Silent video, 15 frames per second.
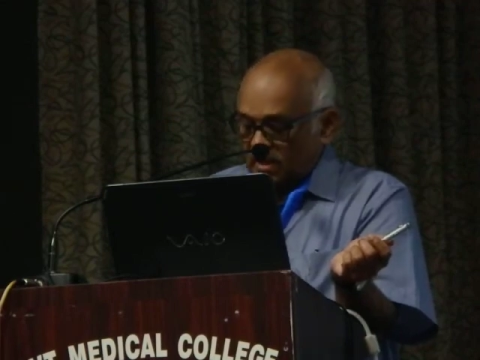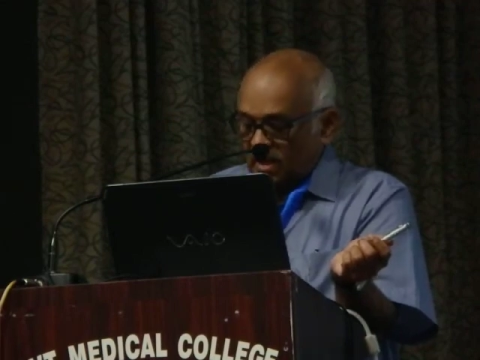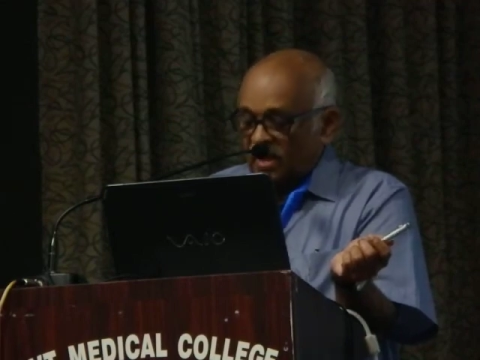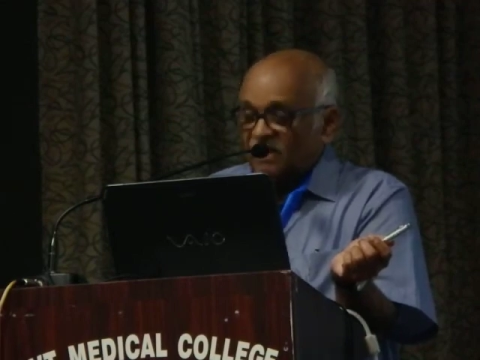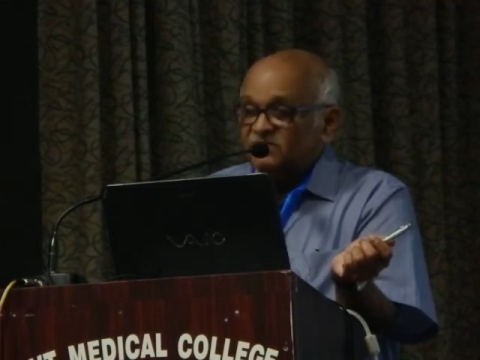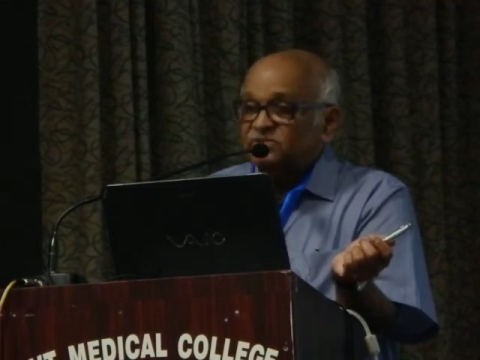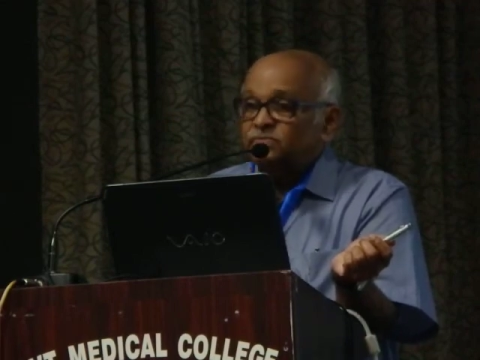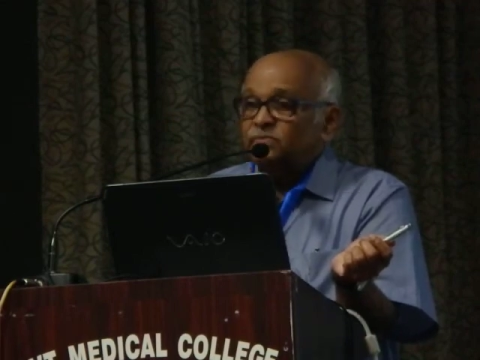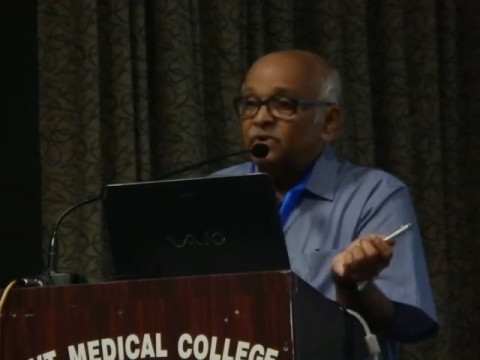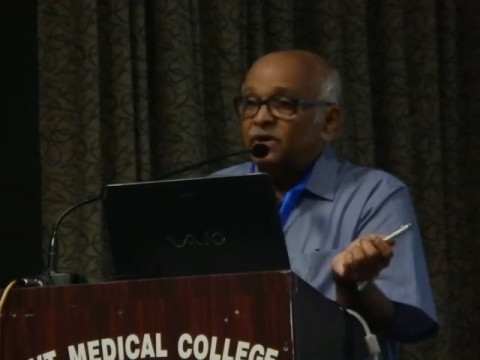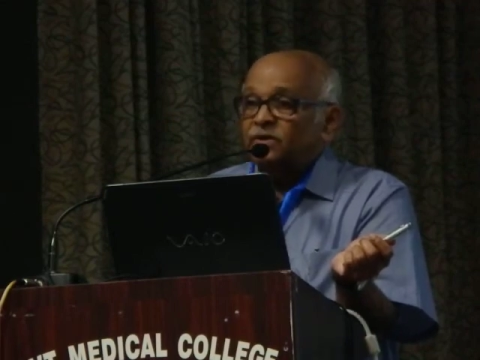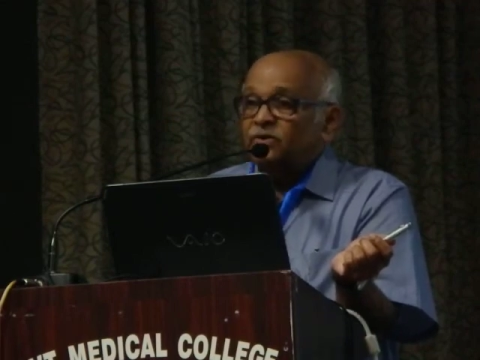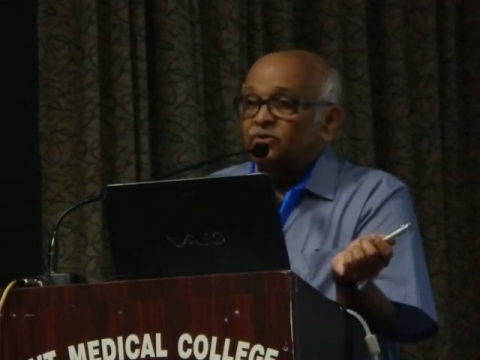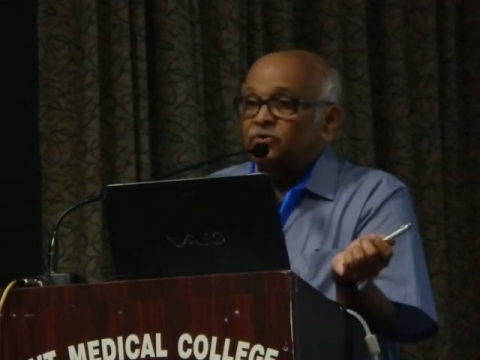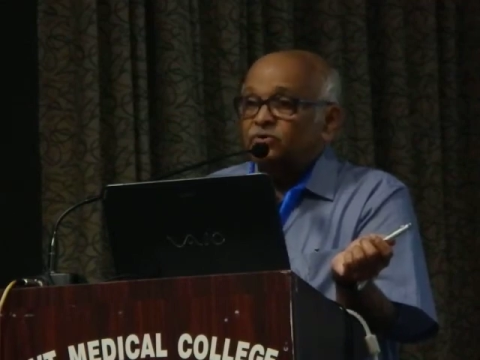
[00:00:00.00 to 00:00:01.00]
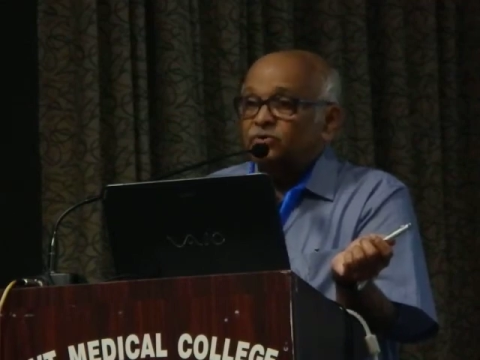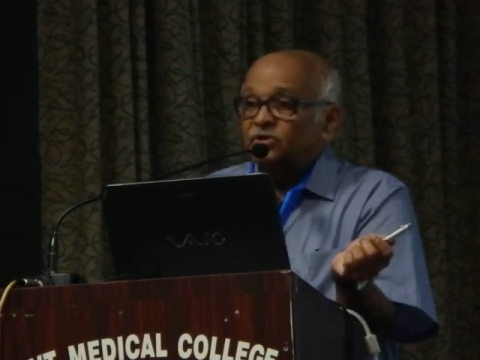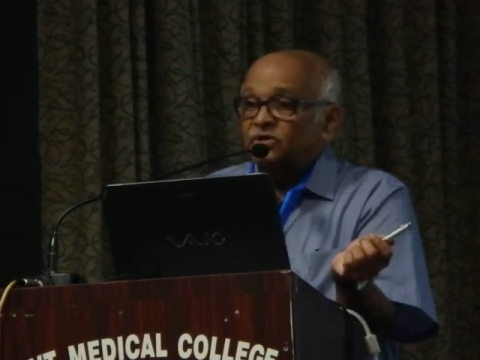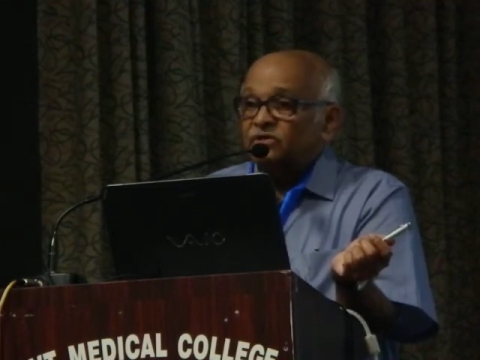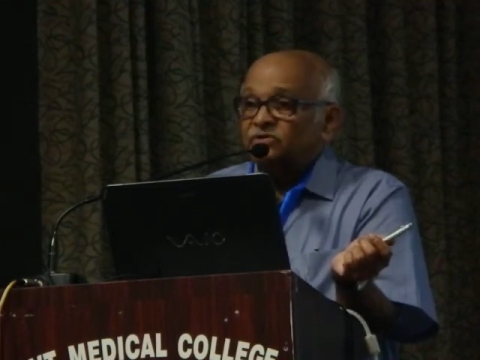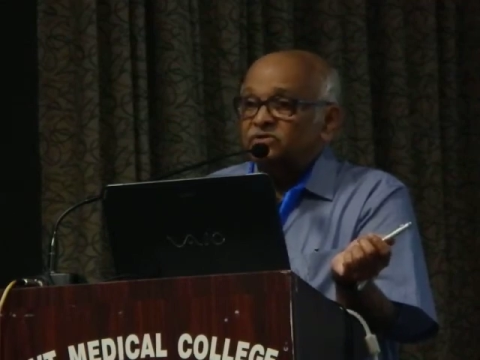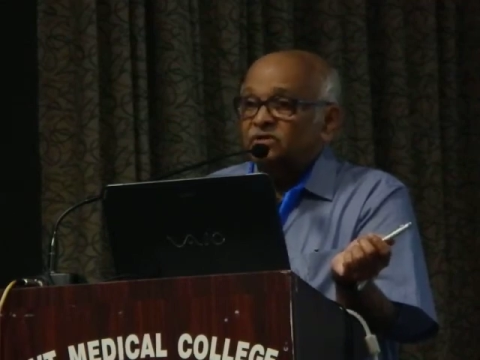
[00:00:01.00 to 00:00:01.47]
Asthma,
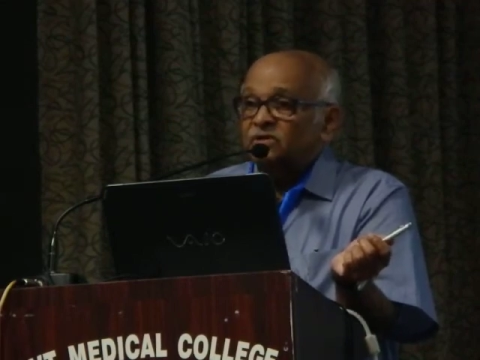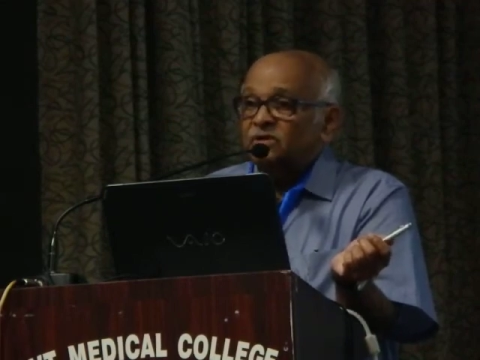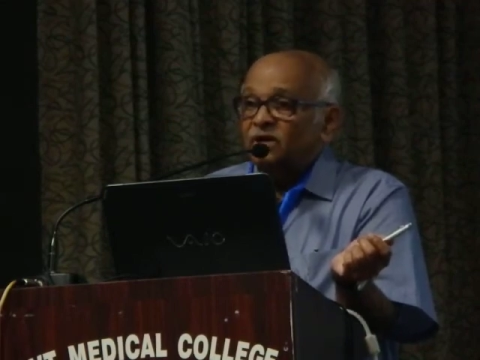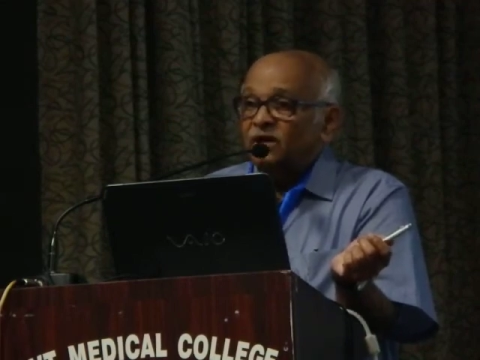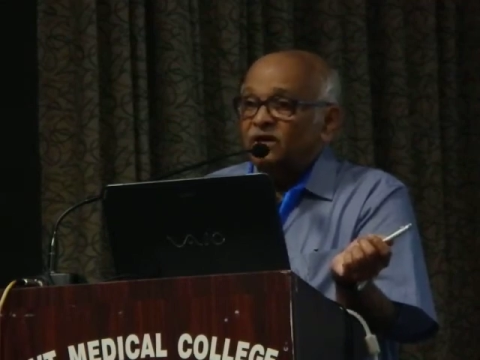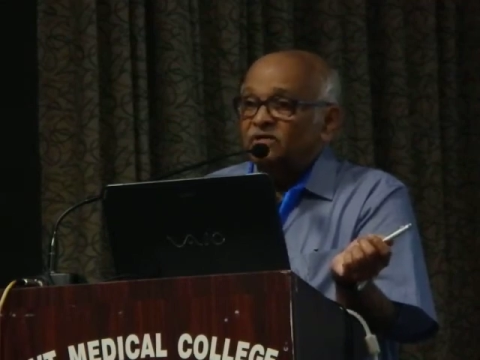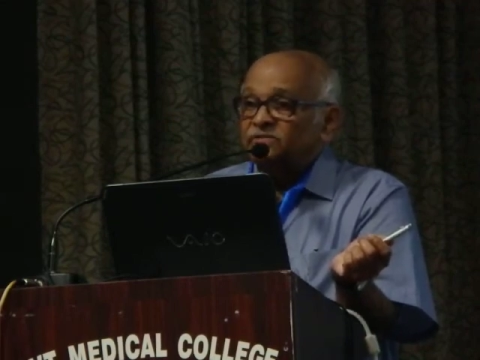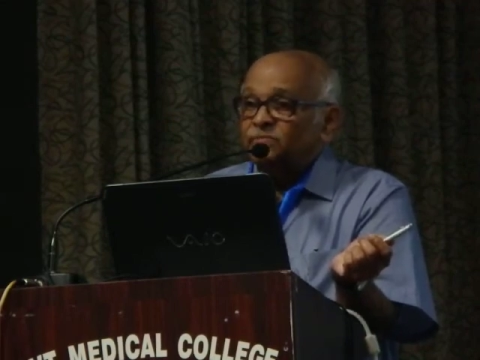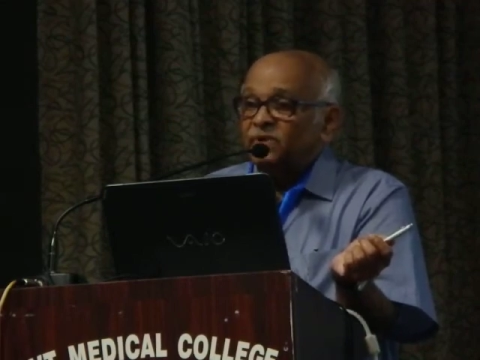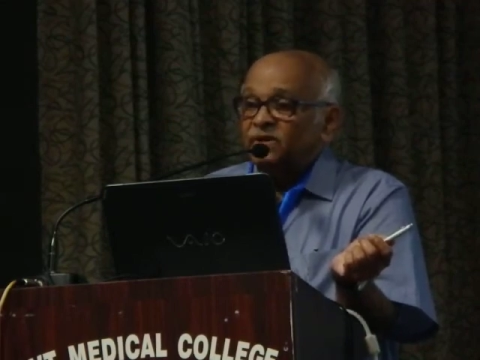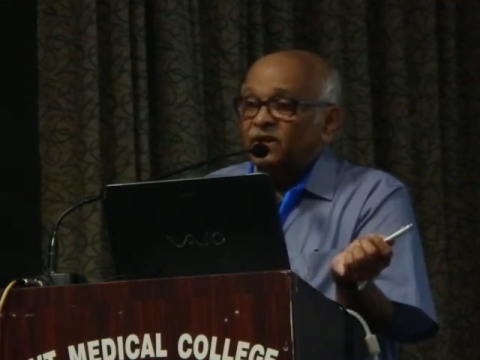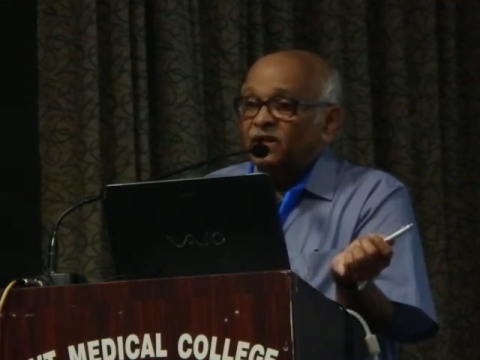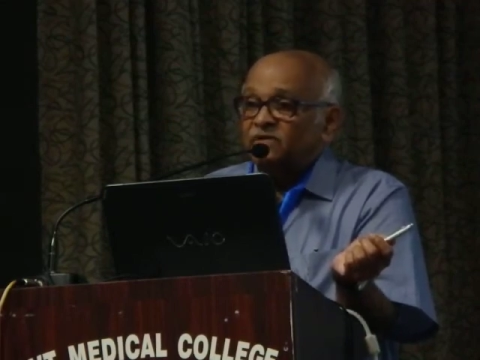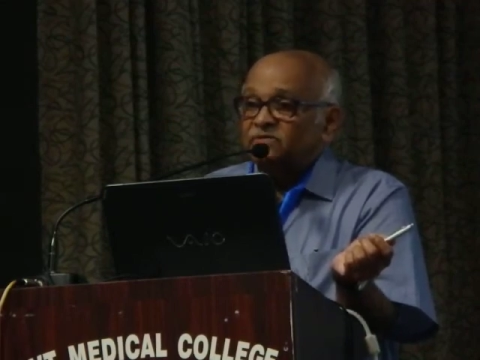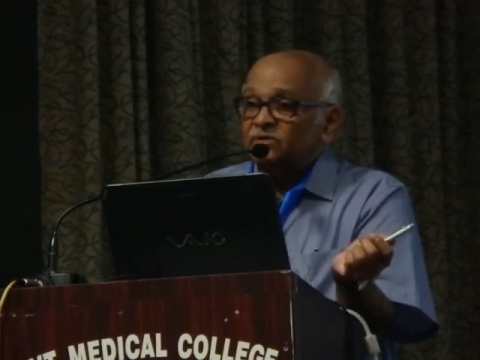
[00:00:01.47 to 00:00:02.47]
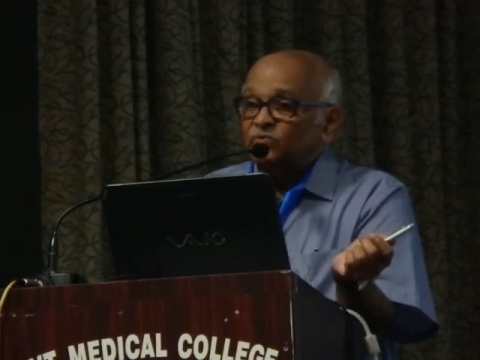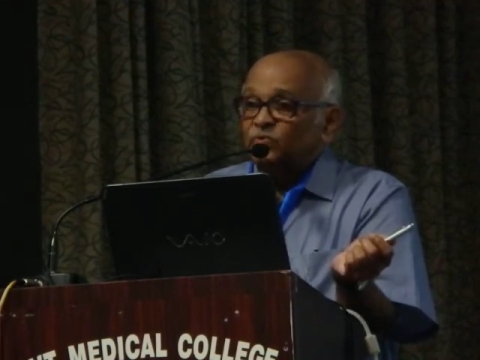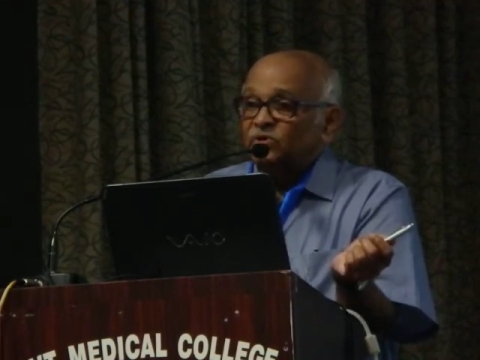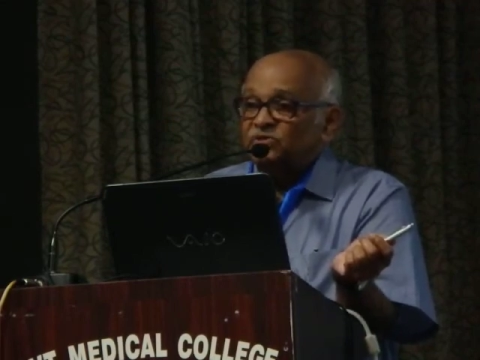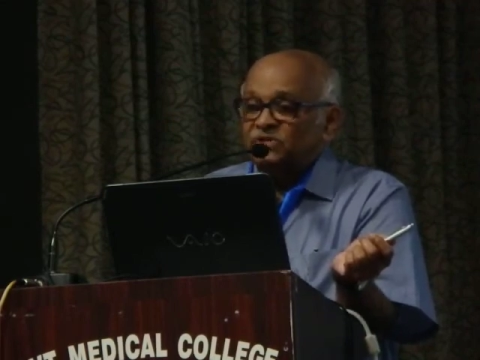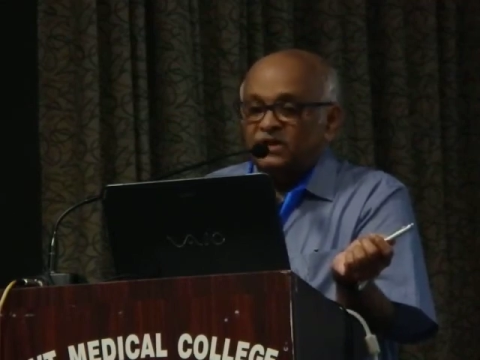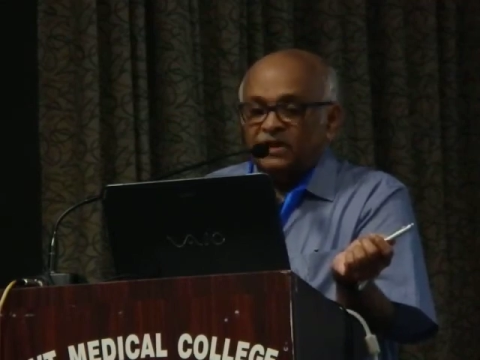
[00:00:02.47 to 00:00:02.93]
notorious, asthma attacks are
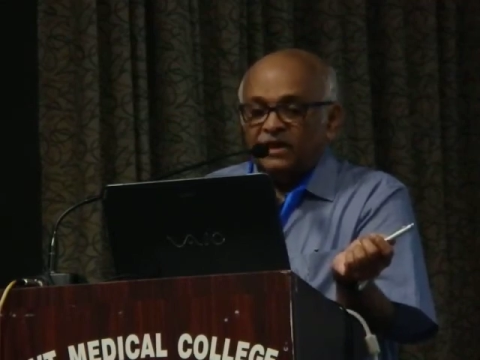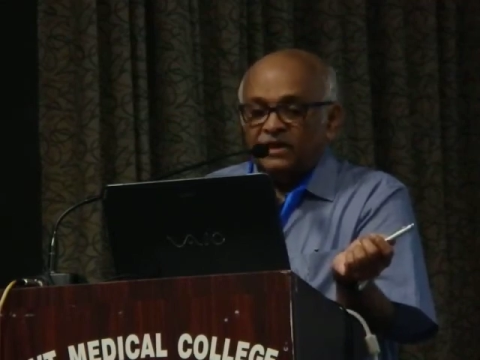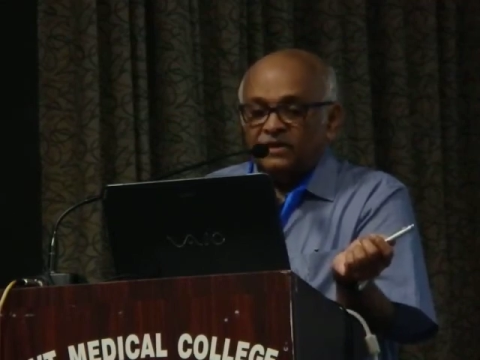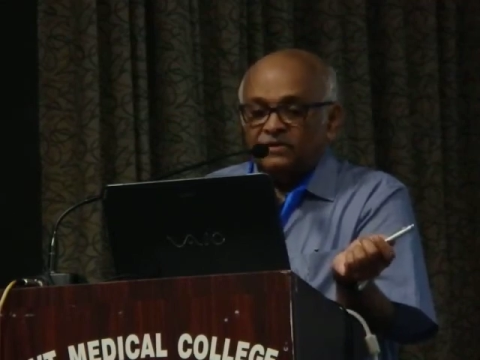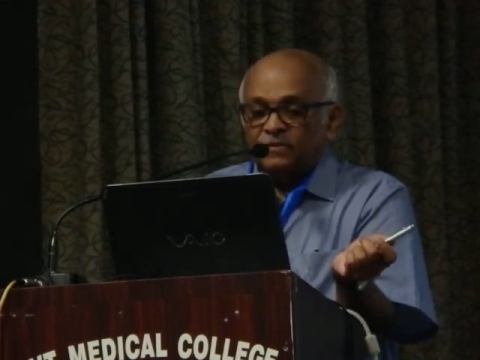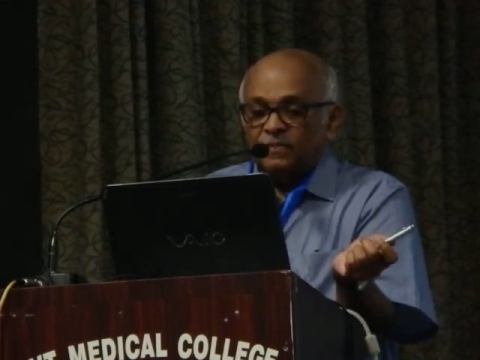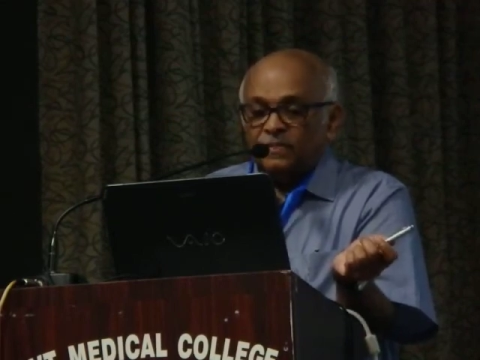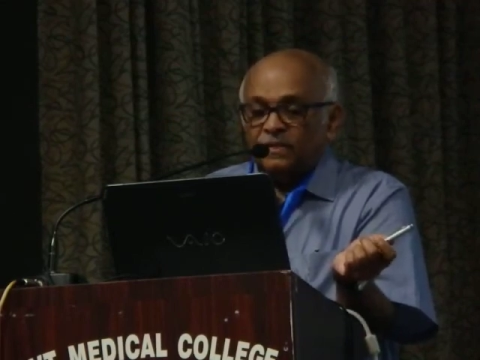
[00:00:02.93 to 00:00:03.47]
worse at night.